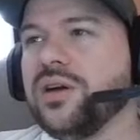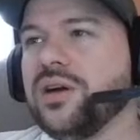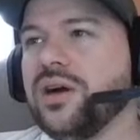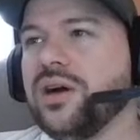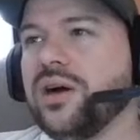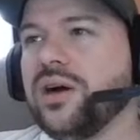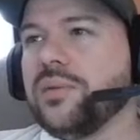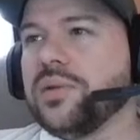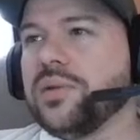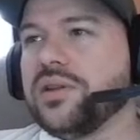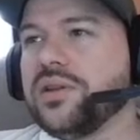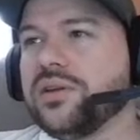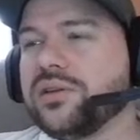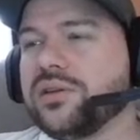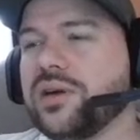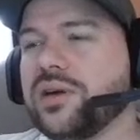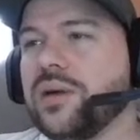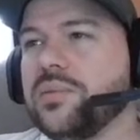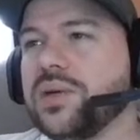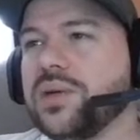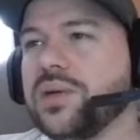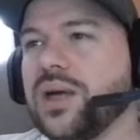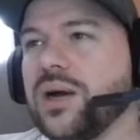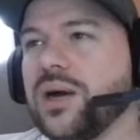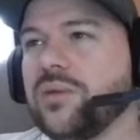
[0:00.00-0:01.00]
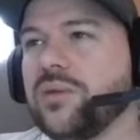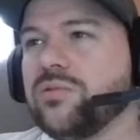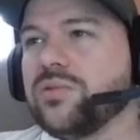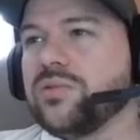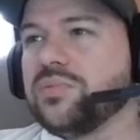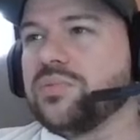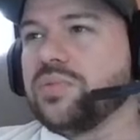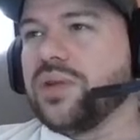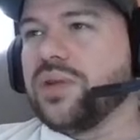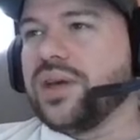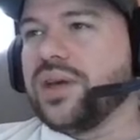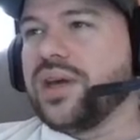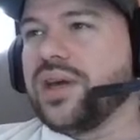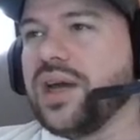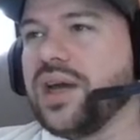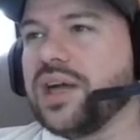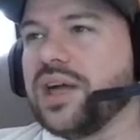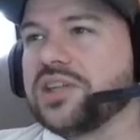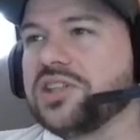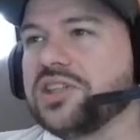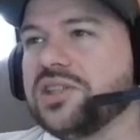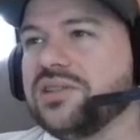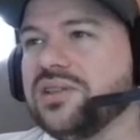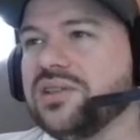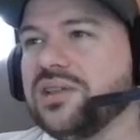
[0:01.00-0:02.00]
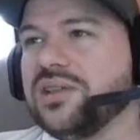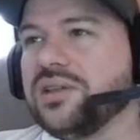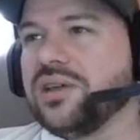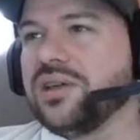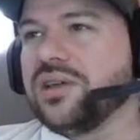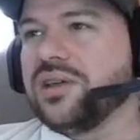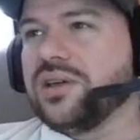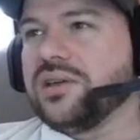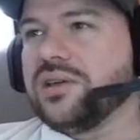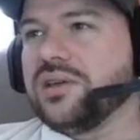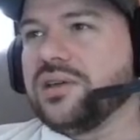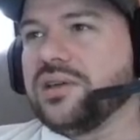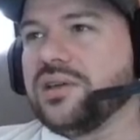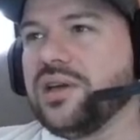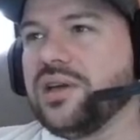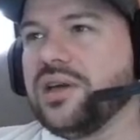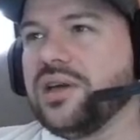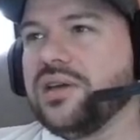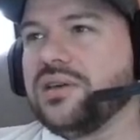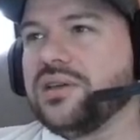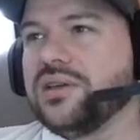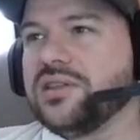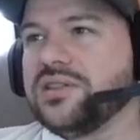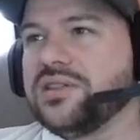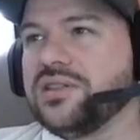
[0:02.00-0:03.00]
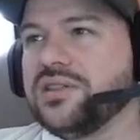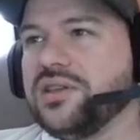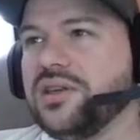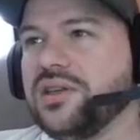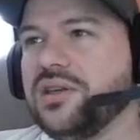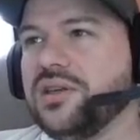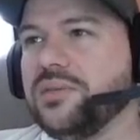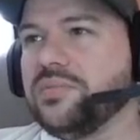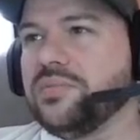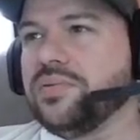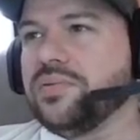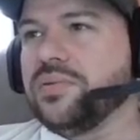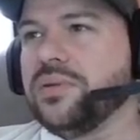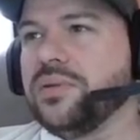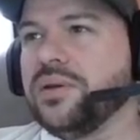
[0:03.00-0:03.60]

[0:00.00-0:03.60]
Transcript: but they're coming out with play action and hitting us deep.